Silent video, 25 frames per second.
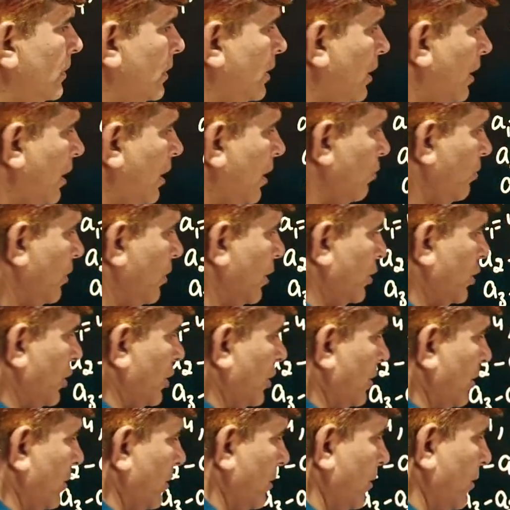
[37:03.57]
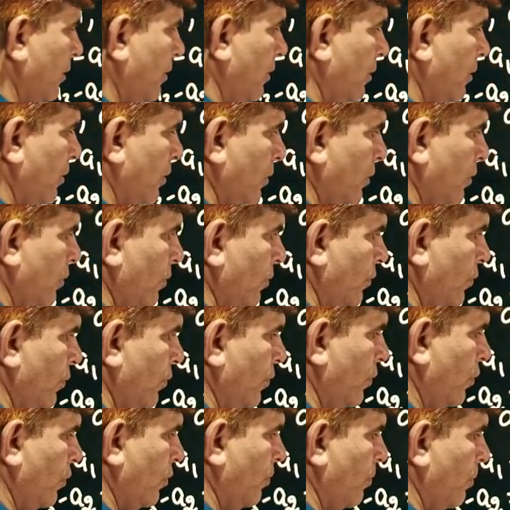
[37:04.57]
How much?
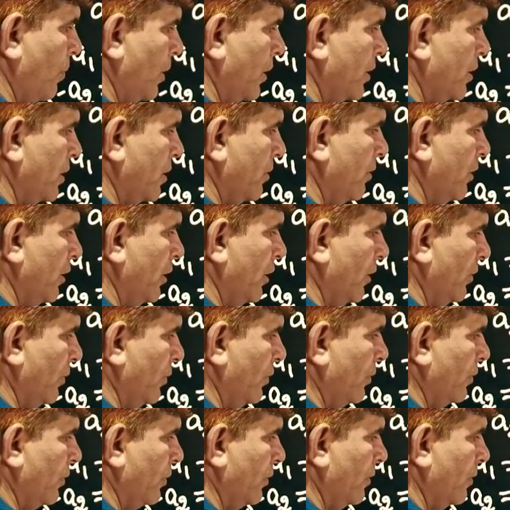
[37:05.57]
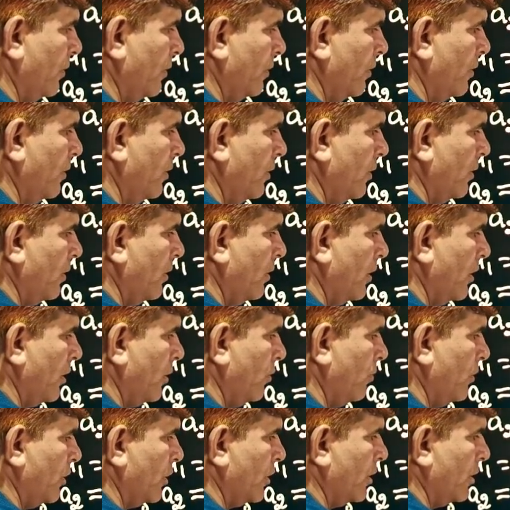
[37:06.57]
4 plus 24.
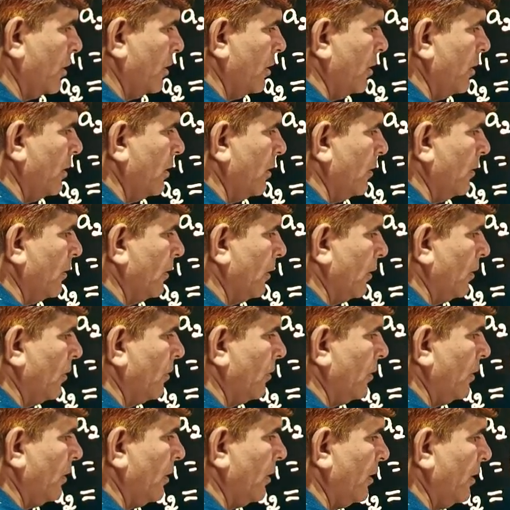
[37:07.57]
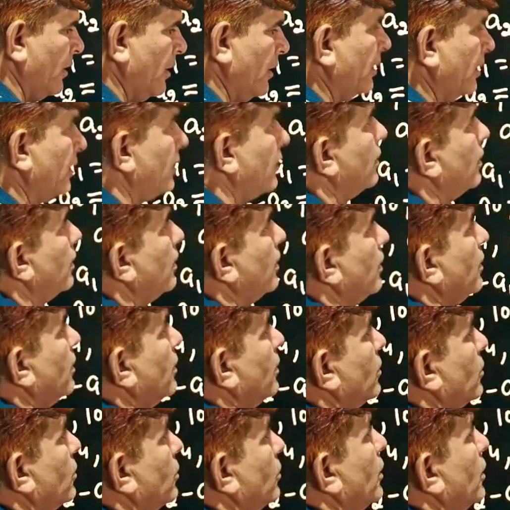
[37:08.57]
How much? 20.
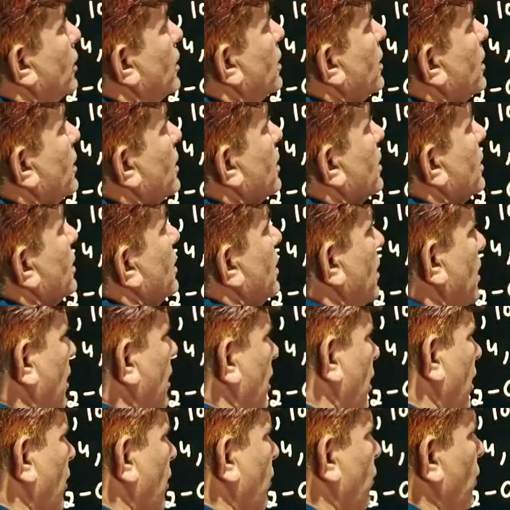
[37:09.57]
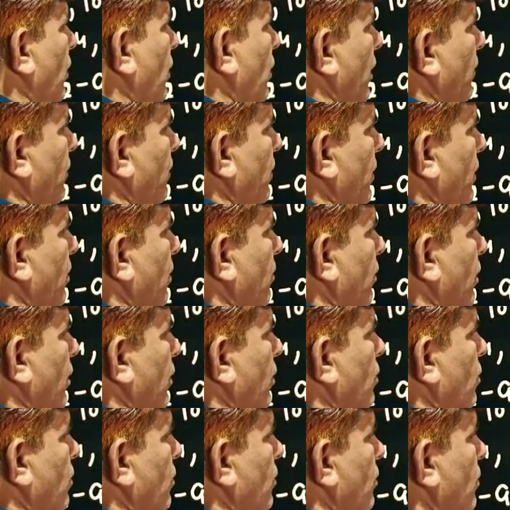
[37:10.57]
So this is A5 equal
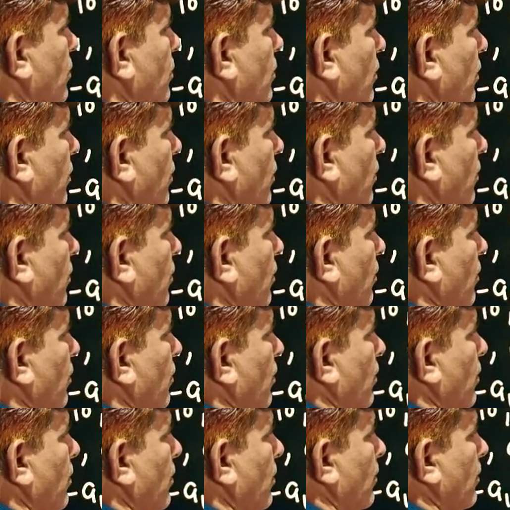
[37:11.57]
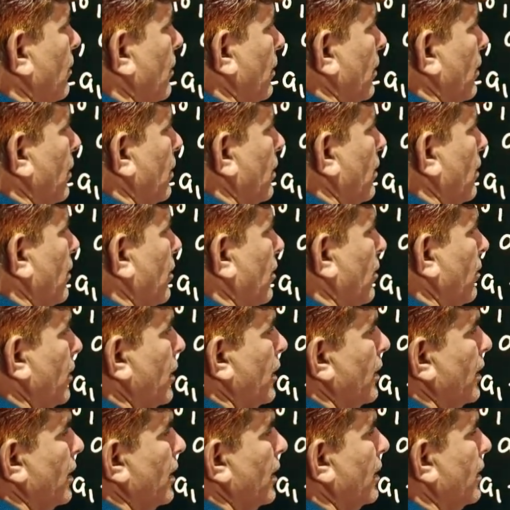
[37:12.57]
to
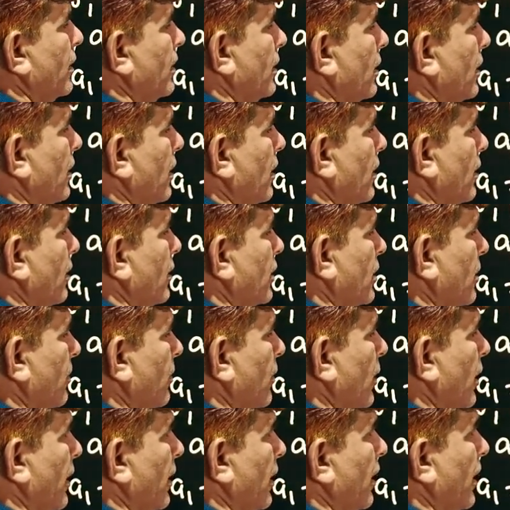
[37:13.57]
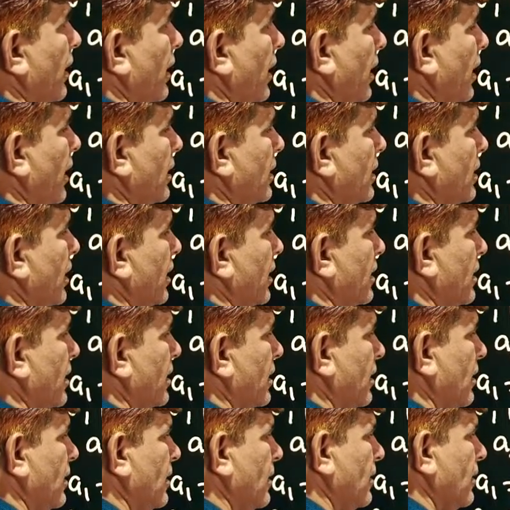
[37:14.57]
28. Similarly,
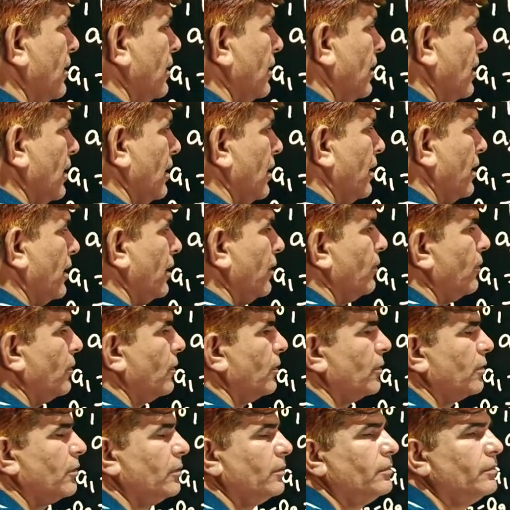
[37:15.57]
A6, 34.